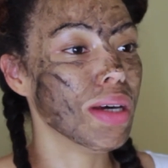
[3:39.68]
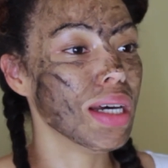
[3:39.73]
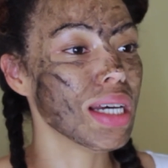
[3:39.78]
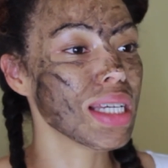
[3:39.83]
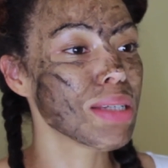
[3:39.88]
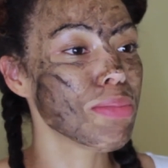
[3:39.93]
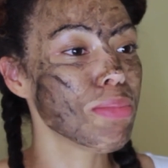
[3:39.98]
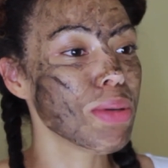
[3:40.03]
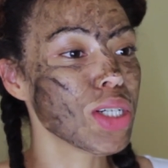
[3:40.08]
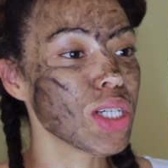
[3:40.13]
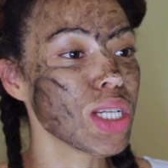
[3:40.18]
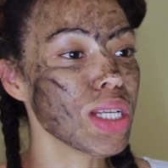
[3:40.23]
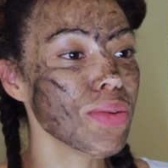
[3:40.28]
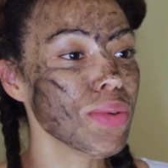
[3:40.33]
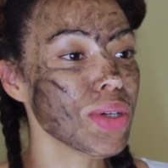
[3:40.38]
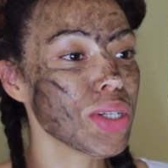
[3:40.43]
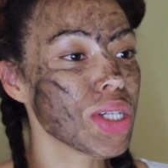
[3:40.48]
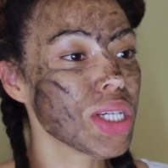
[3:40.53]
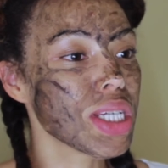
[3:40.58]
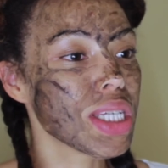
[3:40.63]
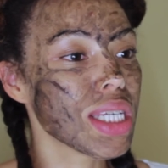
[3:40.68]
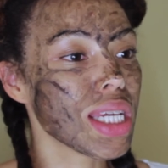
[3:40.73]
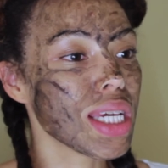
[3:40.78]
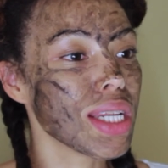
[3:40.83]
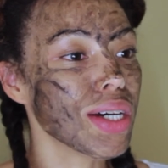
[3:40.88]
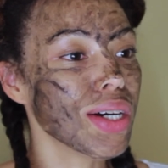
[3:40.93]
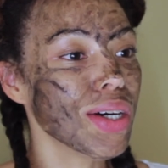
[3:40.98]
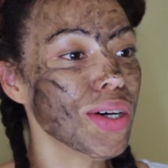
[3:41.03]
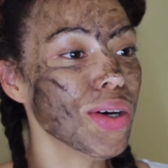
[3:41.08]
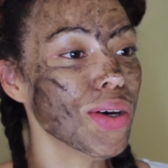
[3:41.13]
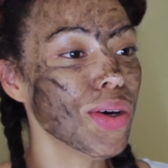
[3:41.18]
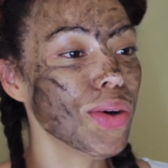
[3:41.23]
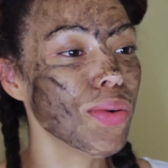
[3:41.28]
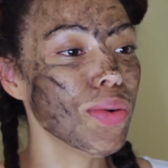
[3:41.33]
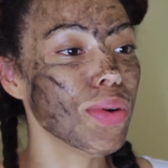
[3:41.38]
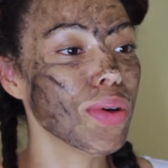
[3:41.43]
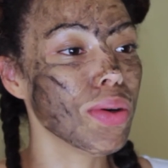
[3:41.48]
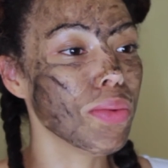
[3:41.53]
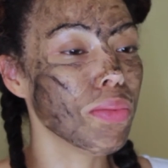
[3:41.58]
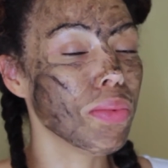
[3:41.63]
especially when she said,
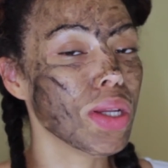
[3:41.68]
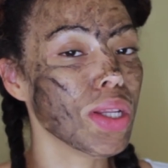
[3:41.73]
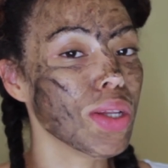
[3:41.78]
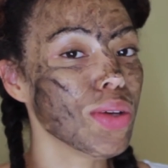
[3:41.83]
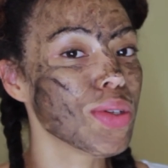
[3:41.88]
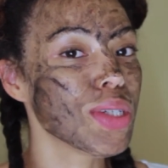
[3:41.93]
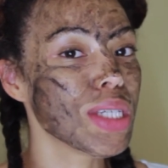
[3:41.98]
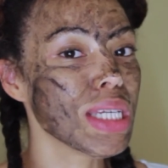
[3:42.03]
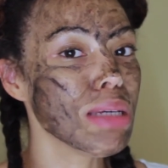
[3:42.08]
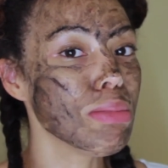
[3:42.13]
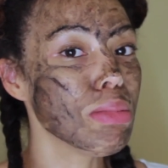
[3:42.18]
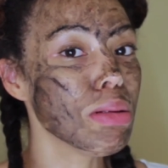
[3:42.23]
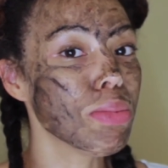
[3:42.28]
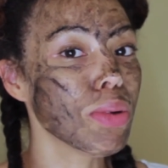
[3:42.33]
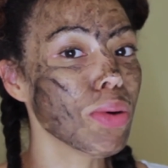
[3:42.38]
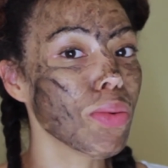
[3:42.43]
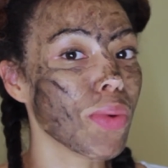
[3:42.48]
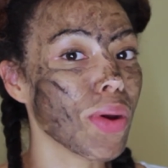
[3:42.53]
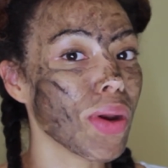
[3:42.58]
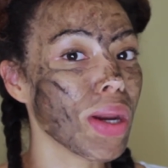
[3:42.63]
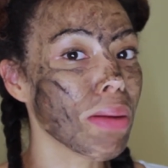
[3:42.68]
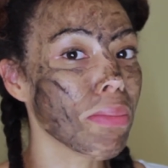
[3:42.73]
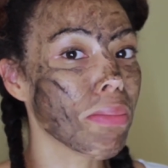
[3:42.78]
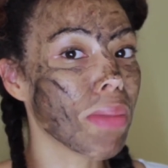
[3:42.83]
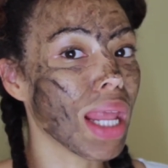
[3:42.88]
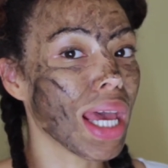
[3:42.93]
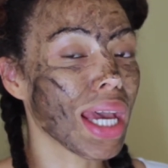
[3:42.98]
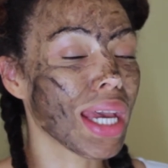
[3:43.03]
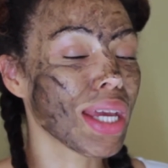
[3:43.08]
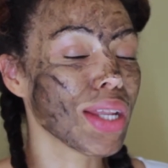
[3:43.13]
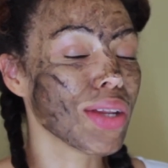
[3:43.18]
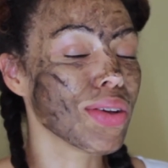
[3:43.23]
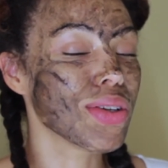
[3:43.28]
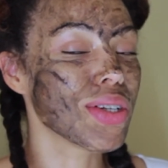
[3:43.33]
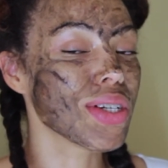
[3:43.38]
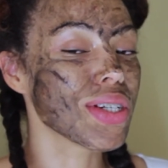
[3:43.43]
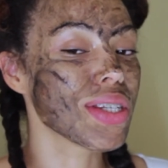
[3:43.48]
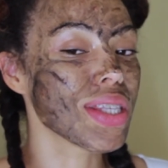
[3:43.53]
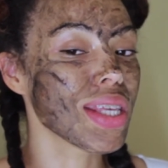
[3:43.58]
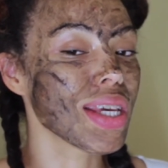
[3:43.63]
oh, when you see people wearing black and you
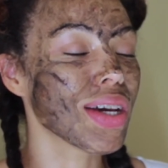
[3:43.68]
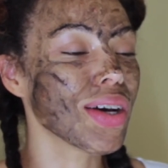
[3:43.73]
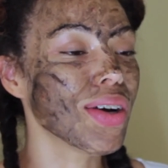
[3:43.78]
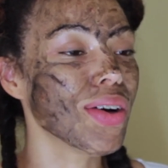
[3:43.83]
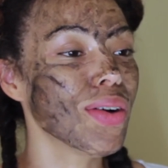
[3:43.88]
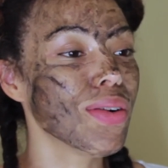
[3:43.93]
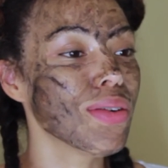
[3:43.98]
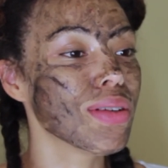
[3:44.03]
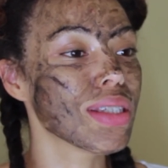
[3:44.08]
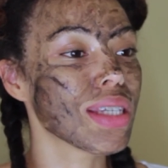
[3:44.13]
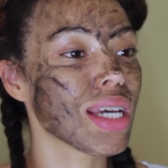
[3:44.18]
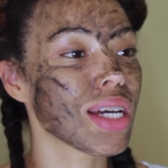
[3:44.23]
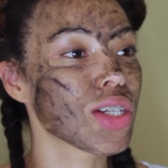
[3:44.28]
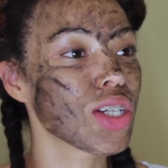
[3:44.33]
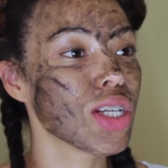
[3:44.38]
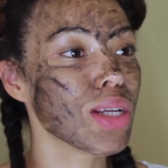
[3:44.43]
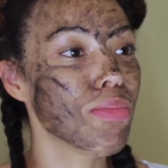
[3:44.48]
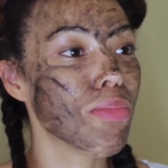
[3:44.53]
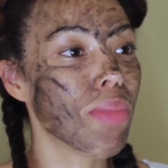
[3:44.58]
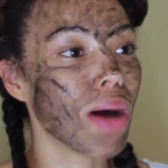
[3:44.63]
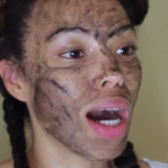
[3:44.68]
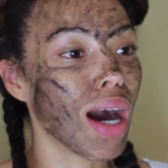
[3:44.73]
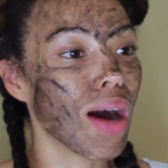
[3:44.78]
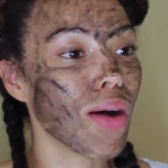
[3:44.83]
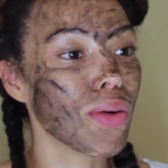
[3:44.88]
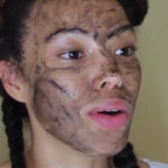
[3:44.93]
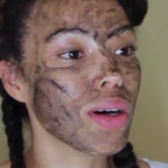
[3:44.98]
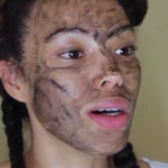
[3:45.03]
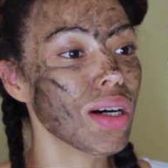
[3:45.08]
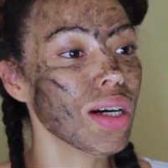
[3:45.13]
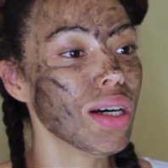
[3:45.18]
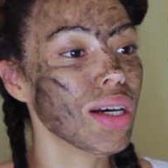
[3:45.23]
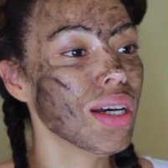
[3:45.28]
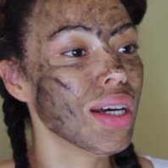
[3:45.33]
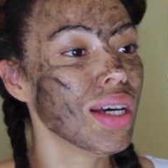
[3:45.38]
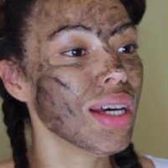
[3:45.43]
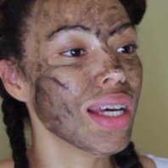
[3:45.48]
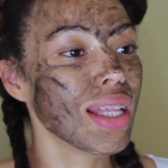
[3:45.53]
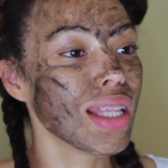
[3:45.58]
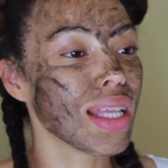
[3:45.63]
just think, oh, it's actually power
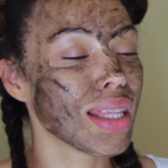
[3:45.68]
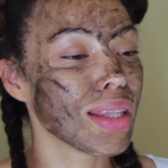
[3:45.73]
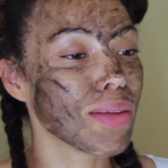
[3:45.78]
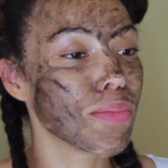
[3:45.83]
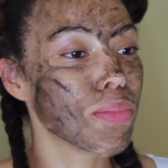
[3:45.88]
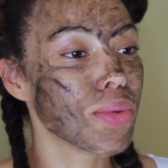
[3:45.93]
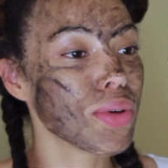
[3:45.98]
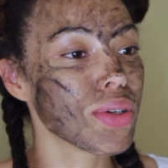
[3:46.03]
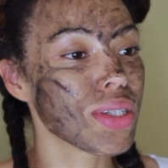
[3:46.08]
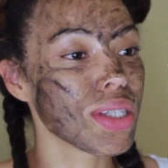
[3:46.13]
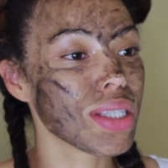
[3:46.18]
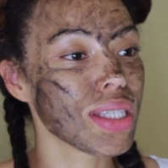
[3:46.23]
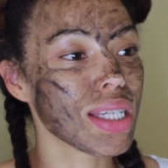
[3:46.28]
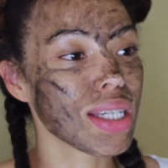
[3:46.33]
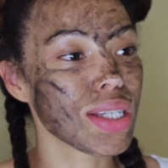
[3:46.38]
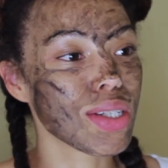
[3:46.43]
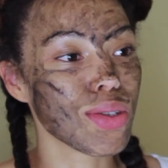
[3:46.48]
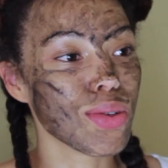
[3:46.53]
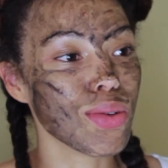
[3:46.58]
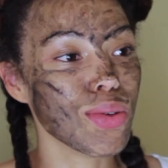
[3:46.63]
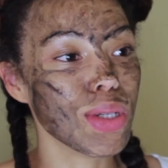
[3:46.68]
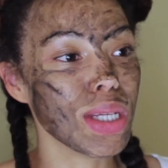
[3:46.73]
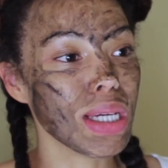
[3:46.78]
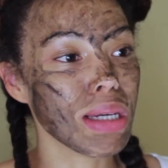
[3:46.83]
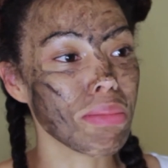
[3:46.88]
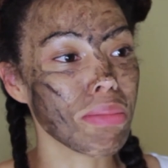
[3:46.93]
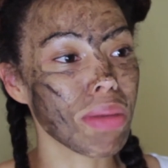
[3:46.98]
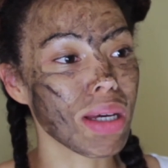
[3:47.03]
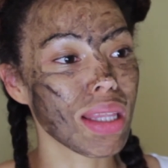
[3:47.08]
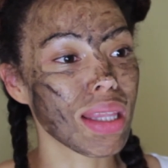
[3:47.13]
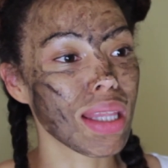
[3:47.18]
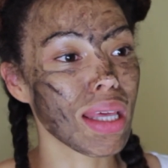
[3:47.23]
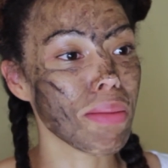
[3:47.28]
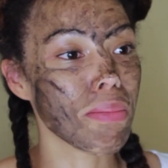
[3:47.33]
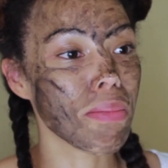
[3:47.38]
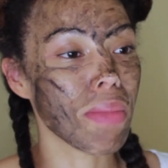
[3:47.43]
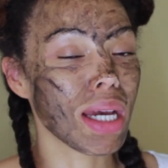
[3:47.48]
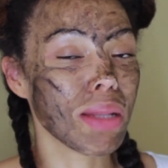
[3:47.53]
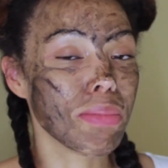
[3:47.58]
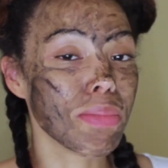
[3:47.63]
that the person's exuding, but they
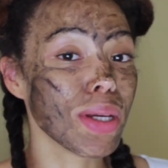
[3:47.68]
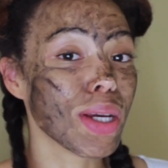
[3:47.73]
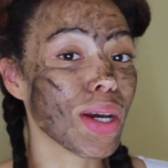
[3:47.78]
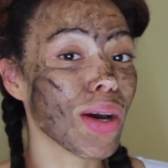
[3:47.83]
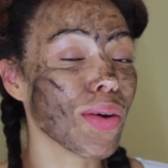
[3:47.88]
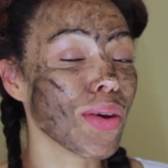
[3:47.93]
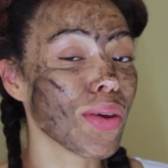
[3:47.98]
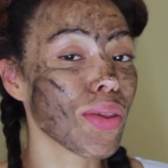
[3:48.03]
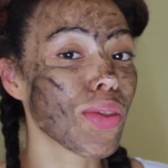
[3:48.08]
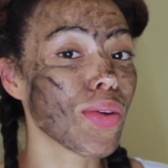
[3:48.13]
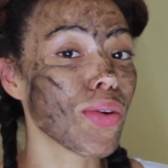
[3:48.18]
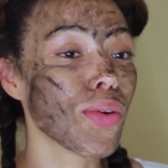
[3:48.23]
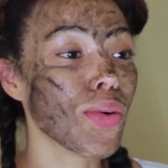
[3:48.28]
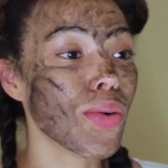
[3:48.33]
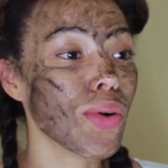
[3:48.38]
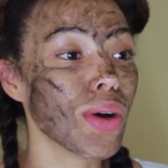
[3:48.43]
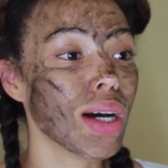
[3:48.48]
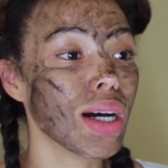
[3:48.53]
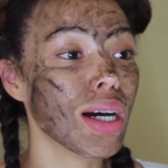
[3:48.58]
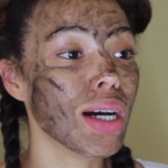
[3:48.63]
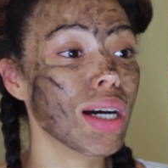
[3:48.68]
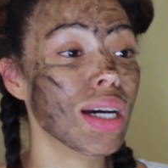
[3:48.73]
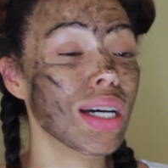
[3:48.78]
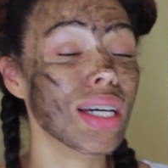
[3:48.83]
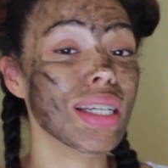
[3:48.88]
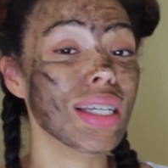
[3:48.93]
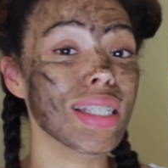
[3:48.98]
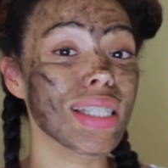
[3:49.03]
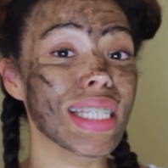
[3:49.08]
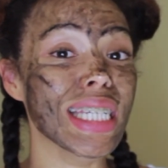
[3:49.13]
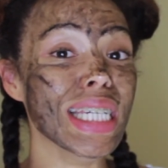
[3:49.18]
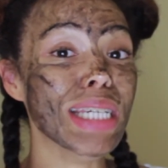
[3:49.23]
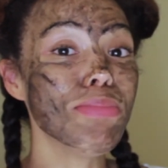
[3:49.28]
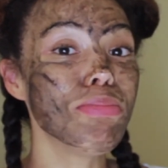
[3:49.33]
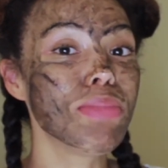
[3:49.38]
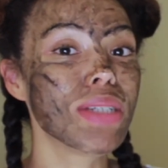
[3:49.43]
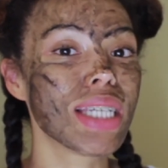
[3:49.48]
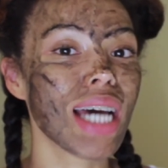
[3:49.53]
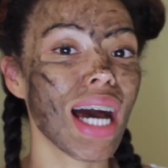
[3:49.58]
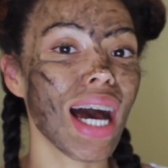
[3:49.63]
might be going through a deep
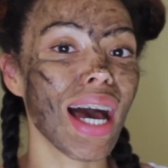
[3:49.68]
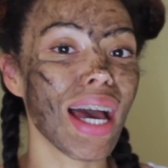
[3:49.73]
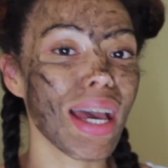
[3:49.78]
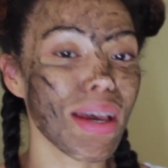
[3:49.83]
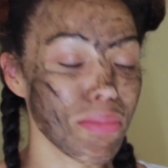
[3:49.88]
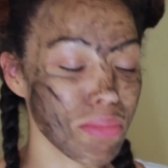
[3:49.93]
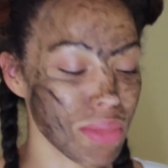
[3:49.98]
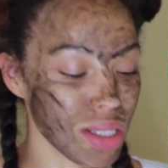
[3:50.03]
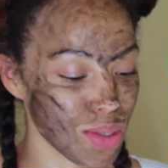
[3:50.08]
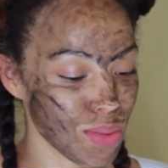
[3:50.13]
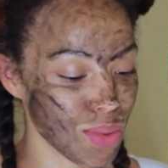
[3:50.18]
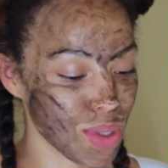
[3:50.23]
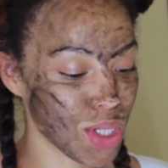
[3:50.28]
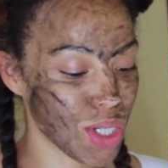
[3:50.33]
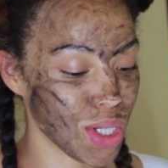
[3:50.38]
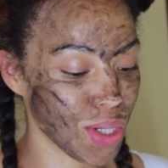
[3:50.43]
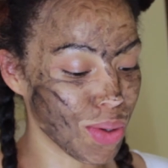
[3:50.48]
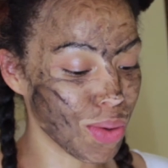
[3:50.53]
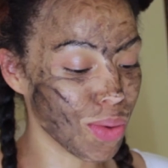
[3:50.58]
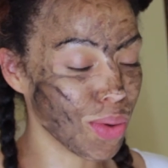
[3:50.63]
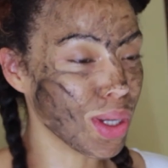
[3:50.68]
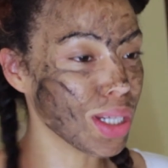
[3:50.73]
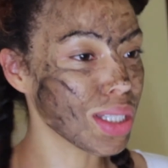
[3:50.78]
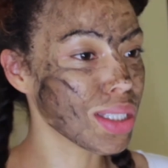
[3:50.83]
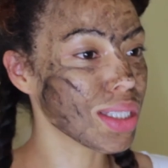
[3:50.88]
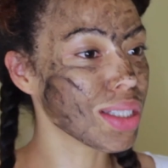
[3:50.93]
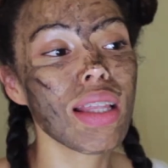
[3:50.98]
time, is what she called it.